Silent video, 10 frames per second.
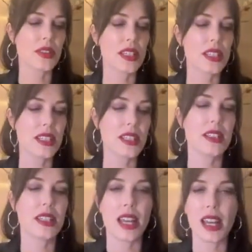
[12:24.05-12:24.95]
They
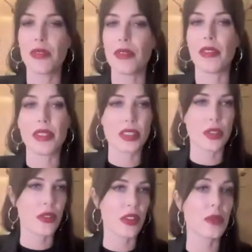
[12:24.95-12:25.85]
did have a
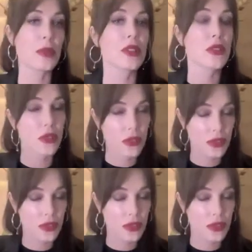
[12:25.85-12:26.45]
physiotherapist